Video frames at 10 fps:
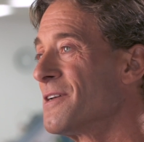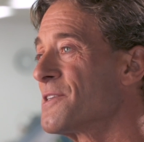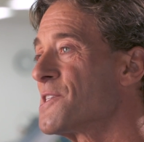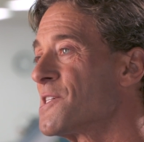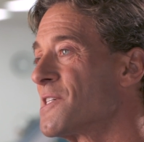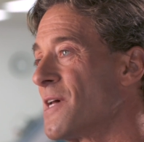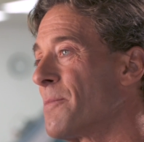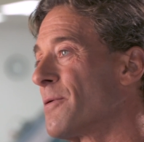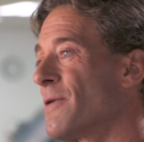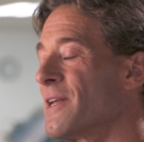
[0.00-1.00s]
to
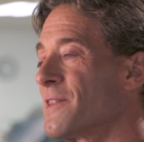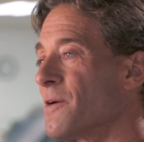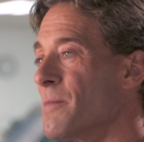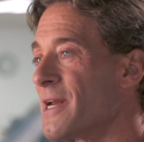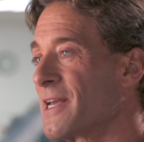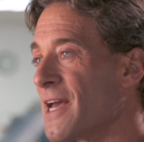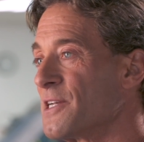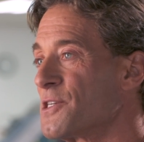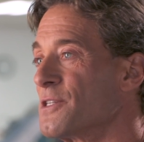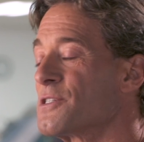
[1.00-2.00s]
separate their
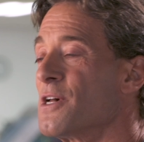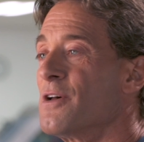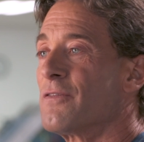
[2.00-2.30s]
medications